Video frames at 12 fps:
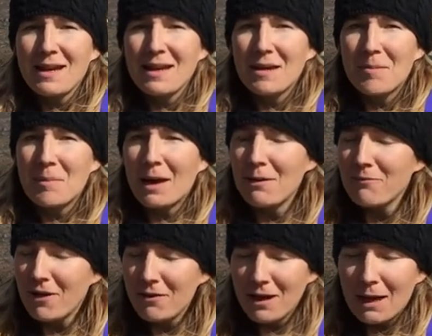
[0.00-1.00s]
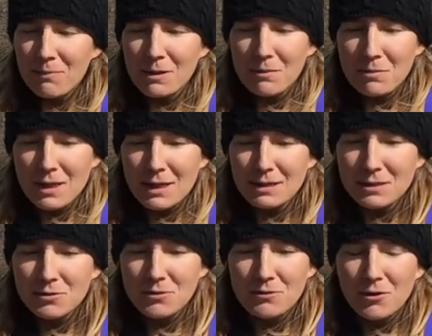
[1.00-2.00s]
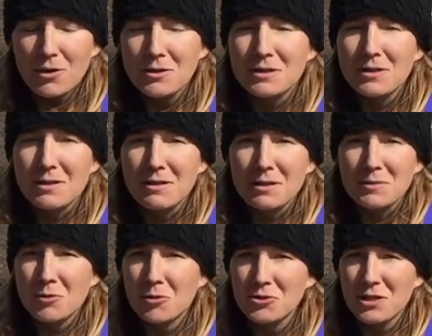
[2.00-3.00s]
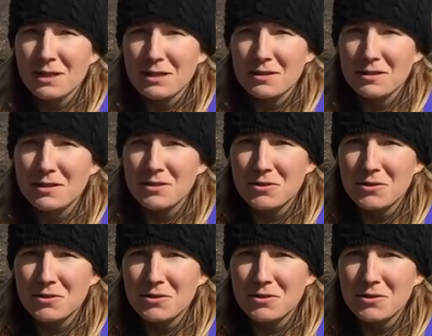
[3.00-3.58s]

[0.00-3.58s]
um, I'm very happy and blessed to volunteer at this project and